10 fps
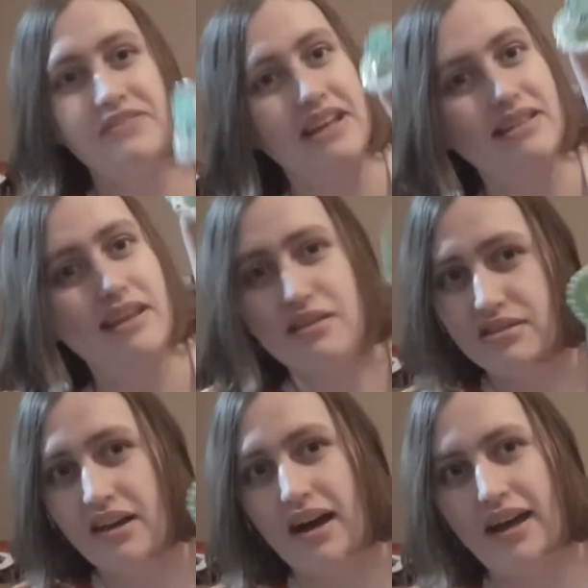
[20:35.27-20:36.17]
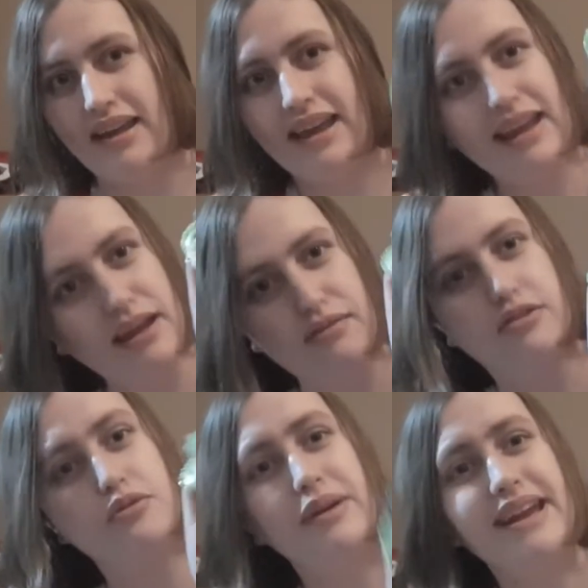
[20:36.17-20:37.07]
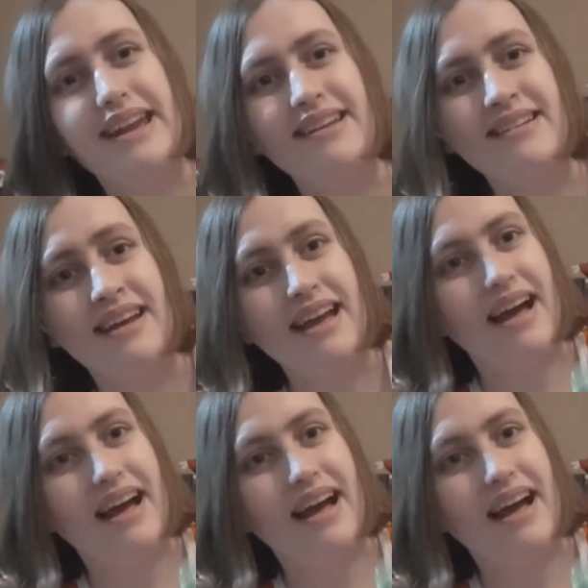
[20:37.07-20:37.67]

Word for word: this guy, he's green.